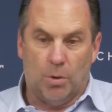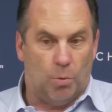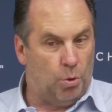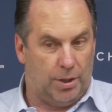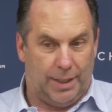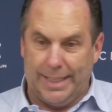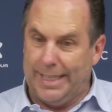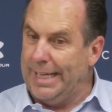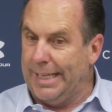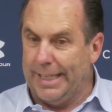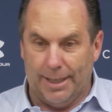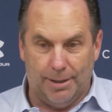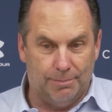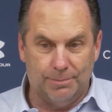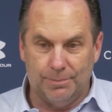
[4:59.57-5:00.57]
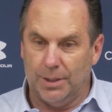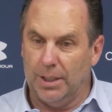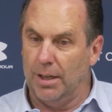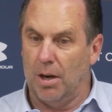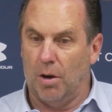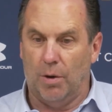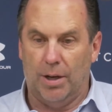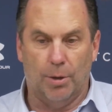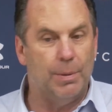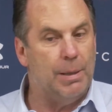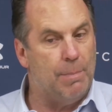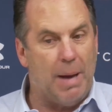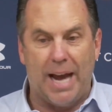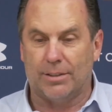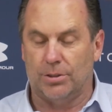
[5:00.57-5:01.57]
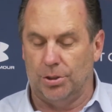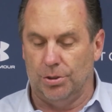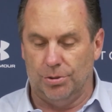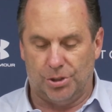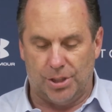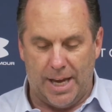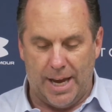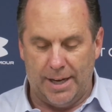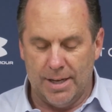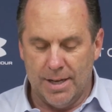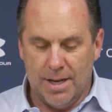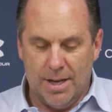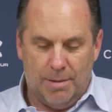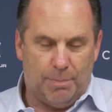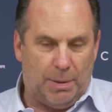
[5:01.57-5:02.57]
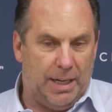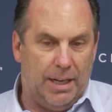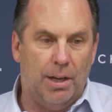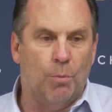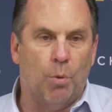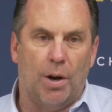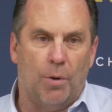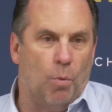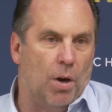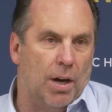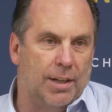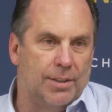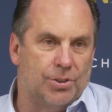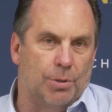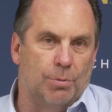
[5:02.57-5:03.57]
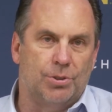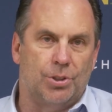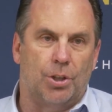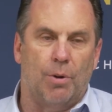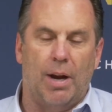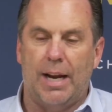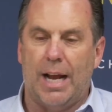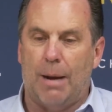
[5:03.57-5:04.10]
we're going to need him. You know, he'll be back Tuesday. But it was a great